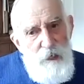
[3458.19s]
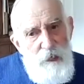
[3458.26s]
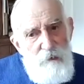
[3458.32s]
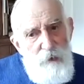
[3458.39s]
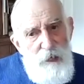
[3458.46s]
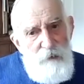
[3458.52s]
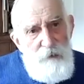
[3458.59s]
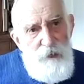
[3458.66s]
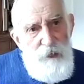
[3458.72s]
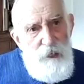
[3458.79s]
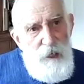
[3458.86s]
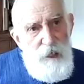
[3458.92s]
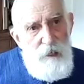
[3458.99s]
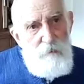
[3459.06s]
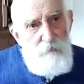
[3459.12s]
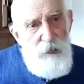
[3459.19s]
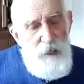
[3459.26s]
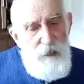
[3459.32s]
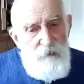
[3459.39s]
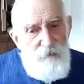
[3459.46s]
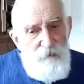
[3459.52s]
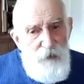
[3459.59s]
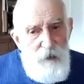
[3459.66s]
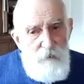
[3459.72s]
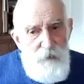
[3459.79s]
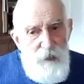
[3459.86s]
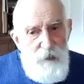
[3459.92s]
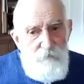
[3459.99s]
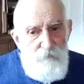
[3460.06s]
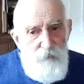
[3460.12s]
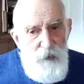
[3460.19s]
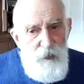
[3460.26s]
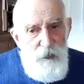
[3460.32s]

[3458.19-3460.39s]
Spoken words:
when I was a young man, farming